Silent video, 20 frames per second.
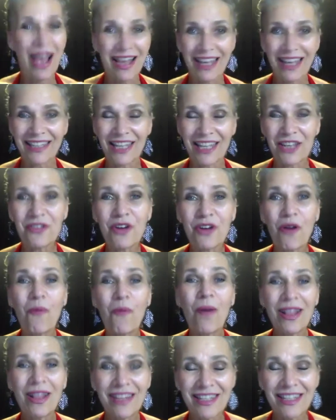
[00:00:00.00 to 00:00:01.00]
and let you know
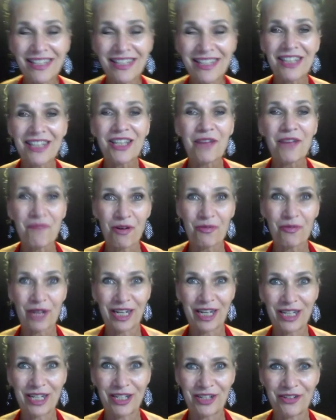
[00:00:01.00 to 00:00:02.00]
what this is and what we're
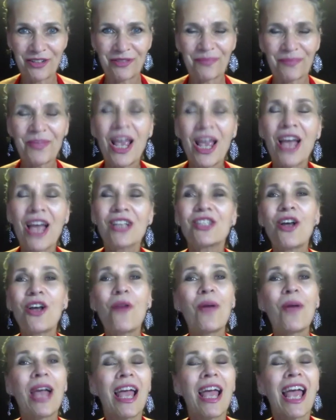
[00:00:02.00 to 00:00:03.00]
going to do.
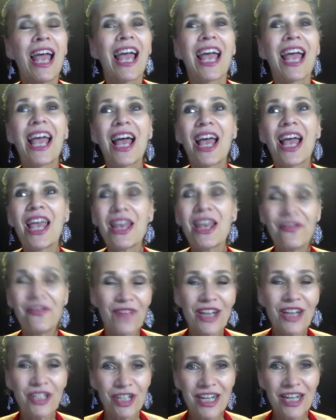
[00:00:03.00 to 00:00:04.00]
So
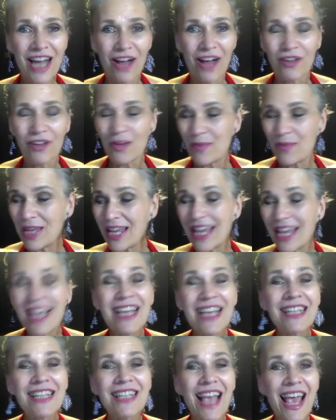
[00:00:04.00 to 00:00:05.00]
Invention and Alchemy
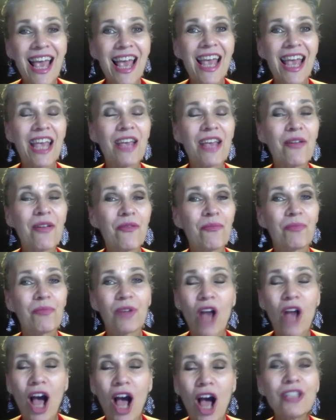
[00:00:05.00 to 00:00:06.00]
is a
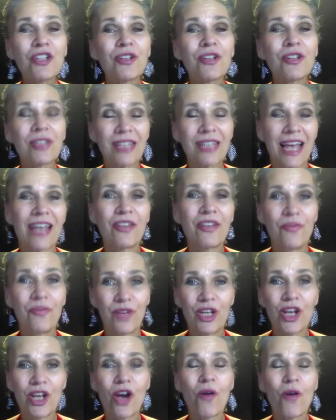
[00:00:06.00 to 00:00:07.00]
concert-length
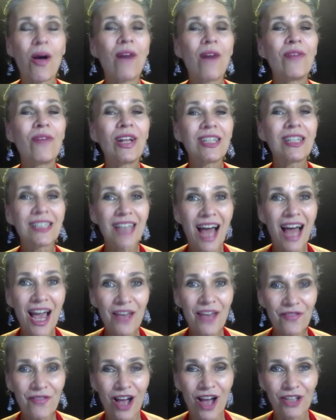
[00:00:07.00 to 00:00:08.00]
video of a
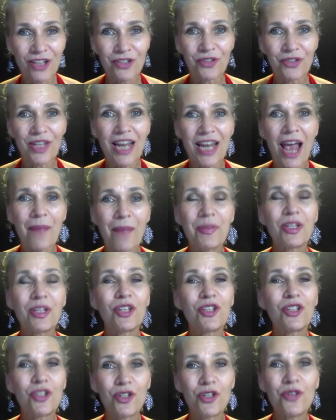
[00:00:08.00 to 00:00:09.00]
live concert that happened
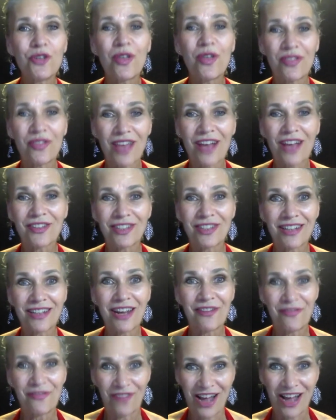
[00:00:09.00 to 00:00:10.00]
in
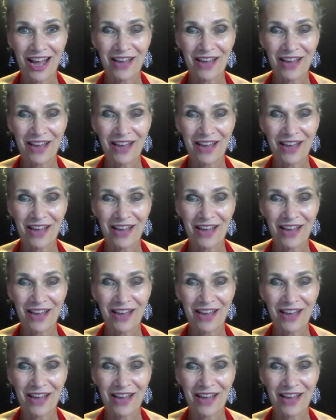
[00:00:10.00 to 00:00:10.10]
2005.